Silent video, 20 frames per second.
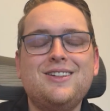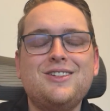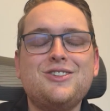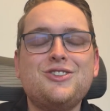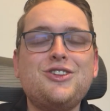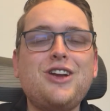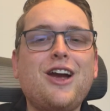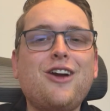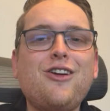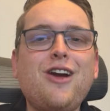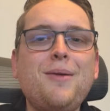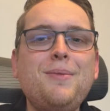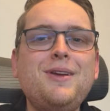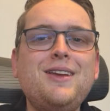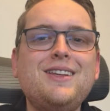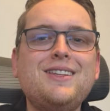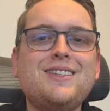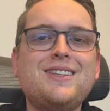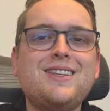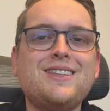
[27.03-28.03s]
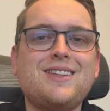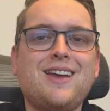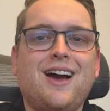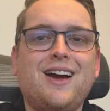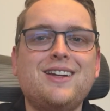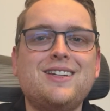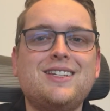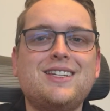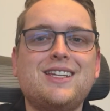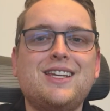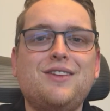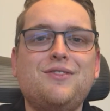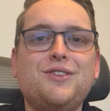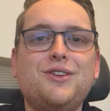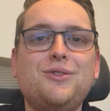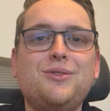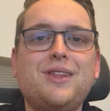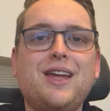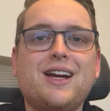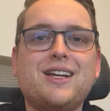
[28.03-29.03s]
Jackrabbit is designed to give
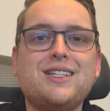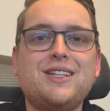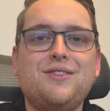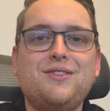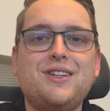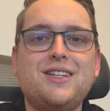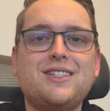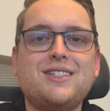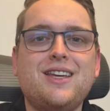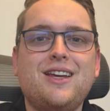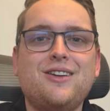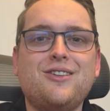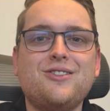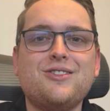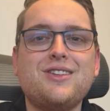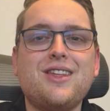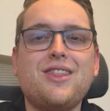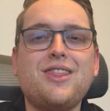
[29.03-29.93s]
youth activity centers